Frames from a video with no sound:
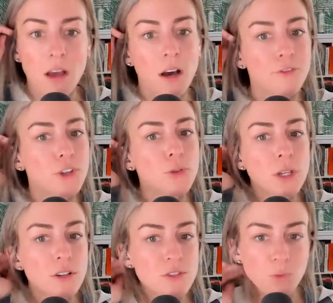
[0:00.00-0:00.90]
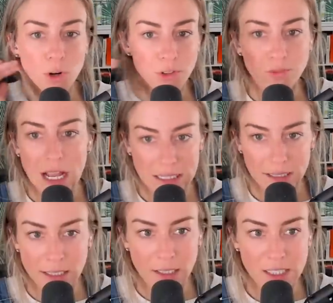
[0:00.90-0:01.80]
a few years worth of
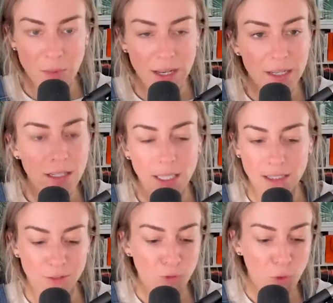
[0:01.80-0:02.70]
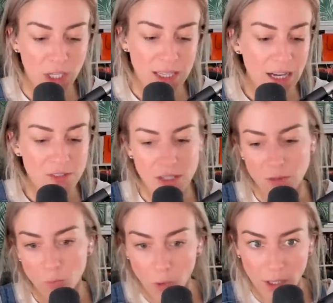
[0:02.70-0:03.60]
necessary spending, like the
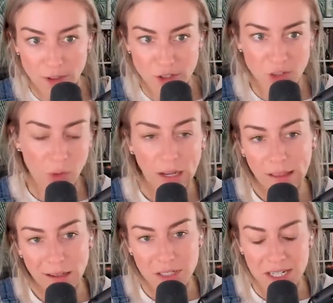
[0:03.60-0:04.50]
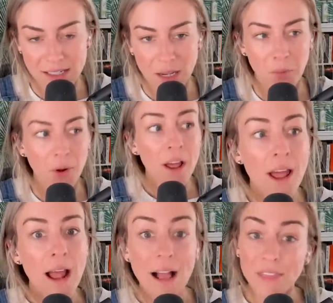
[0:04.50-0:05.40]
40,000, 120,000 example,
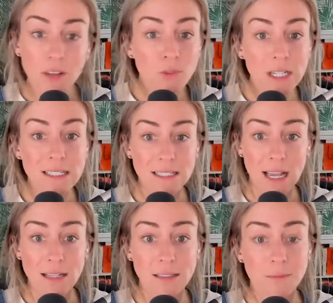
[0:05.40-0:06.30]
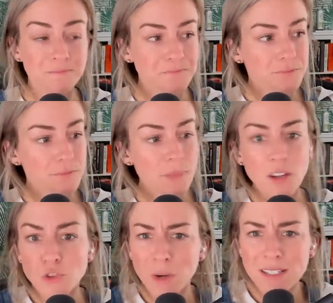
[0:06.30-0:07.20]
and then reassess.
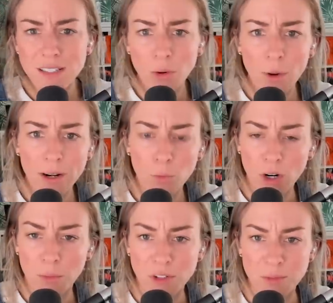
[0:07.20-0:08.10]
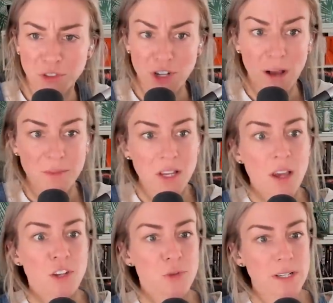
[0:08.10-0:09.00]
Do I still want to work multiple jobs?
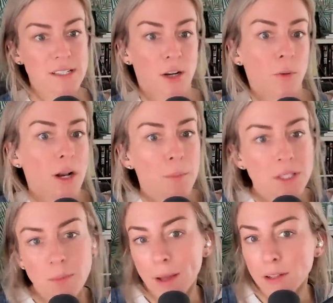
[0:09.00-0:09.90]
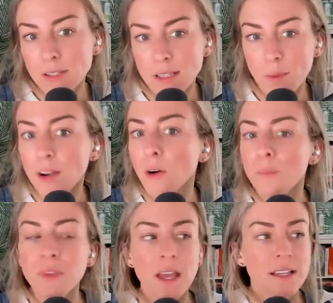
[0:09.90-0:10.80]
Do I still want to put the pedal to the metal?
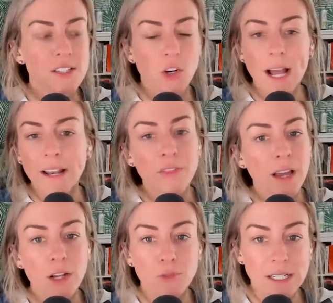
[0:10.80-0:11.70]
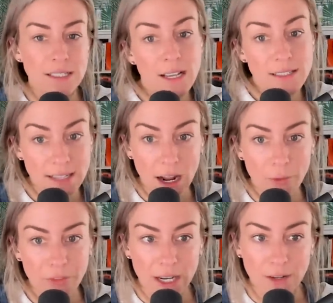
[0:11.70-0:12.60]
Is there anything I'd reassess
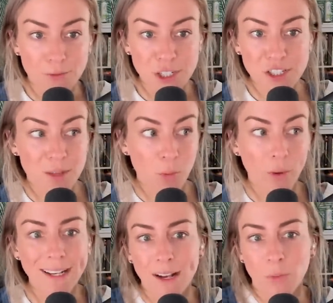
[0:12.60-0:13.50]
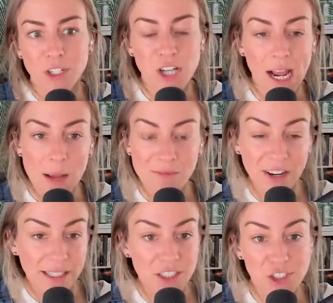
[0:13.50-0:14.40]
now that I've reached the point at which I am
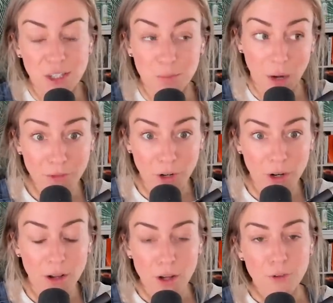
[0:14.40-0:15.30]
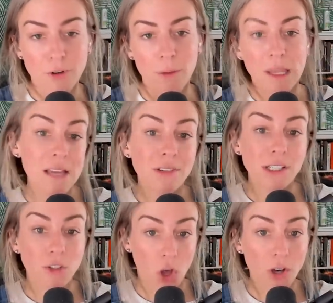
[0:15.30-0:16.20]
financially buffered from even
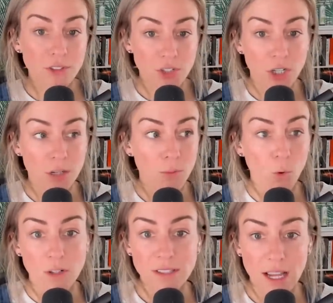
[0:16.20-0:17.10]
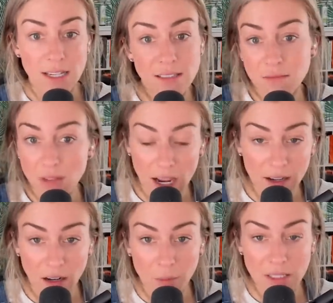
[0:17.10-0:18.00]
long term, worst case
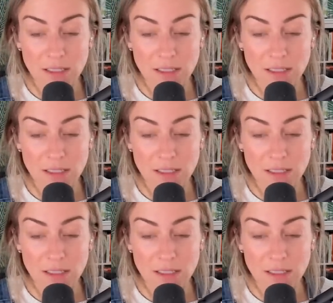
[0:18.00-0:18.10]
economic